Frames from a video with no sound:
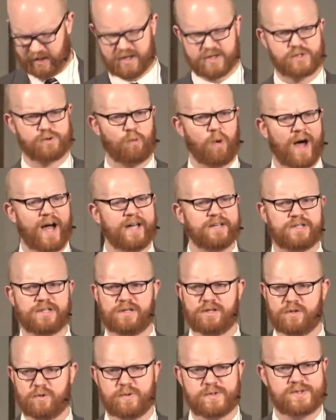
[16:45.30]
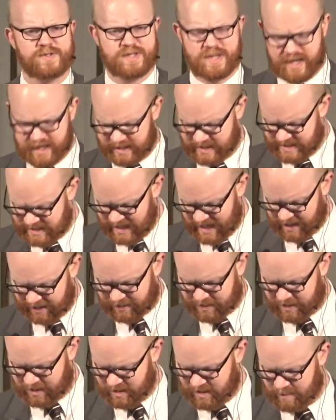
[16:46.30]
us, "Why do you seek
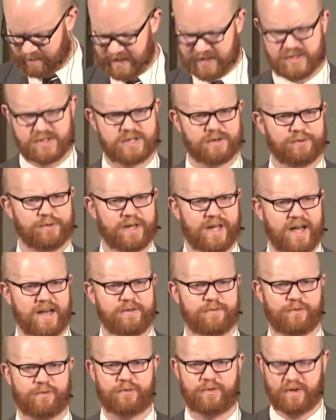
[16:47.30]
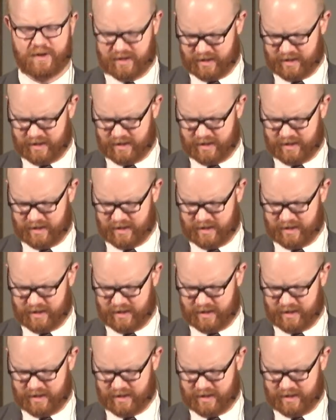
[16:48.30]
death in the midst of life?